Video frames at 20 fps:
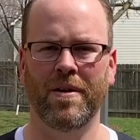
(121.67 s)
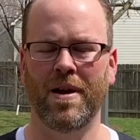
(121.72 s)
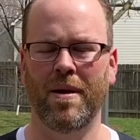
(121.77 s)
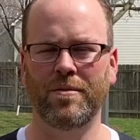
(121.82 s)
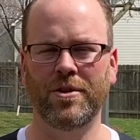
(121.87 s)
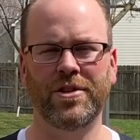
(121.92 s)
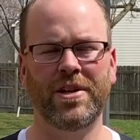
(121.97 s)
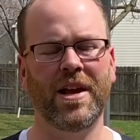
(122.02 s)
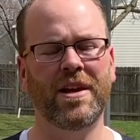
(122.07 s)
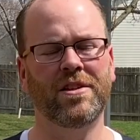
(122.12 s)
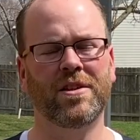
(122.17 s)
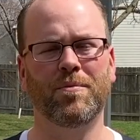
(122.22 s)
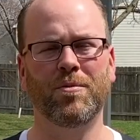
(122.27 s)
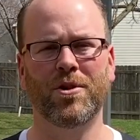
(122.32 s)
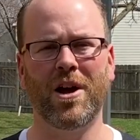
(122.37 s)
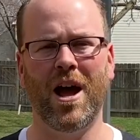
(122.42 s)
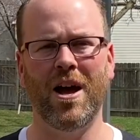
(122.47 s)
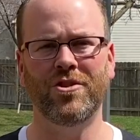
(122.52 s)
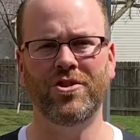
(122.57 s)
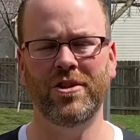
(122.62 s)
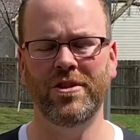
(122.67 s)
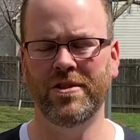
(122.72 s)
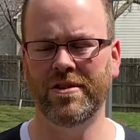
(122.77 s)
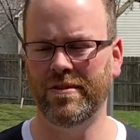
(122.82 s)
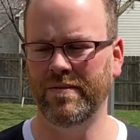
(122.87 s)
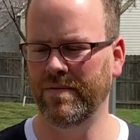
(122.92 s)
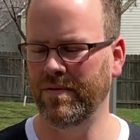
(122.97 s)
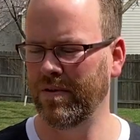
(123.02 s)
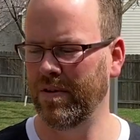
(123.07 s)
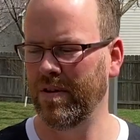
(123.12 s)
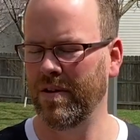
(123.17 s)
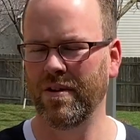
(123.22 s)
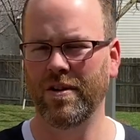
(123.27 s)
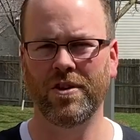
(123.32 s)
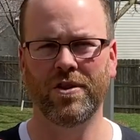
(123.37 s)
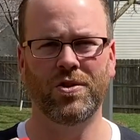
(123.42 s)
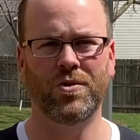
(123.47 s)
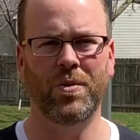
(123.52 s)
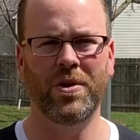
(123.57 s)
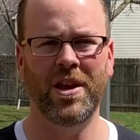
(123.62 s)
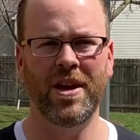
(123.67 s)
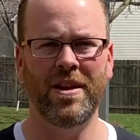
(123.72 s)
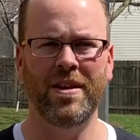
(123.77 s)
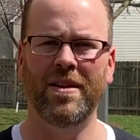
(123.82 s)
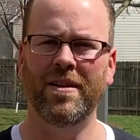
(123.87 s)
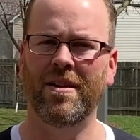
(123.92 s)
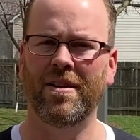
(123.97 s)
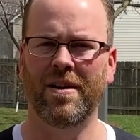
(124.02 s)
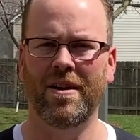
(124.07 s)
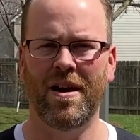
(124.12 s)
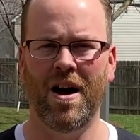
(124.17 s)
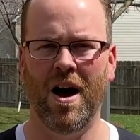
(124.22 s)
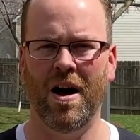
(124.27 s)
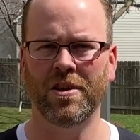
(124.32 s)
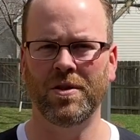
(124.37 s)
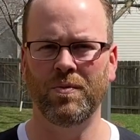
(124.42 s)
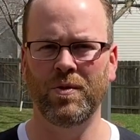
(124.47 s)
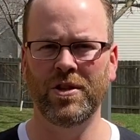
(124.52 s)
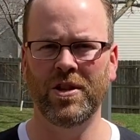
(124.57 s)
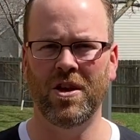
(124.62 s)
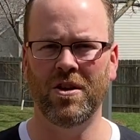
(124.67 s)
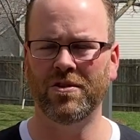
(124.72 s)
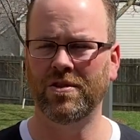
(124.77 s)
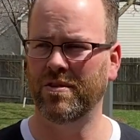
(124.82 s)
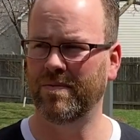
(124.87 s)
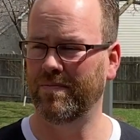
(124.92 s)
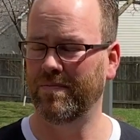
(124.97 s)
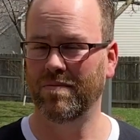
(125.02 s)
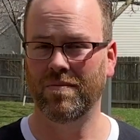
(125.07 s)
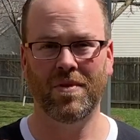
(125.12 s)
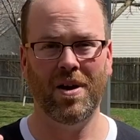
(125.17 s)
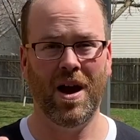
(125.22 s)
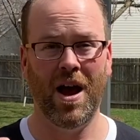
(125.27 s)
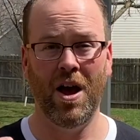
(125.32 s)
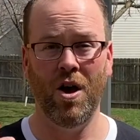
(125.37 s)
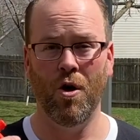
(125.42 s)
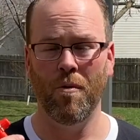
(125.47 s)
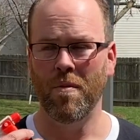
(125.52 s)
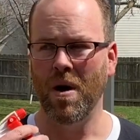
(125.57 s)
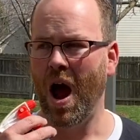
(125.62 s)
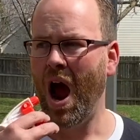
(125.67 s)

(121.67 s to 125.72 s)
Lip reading: just taking some precautions so we get awesome results, I hope.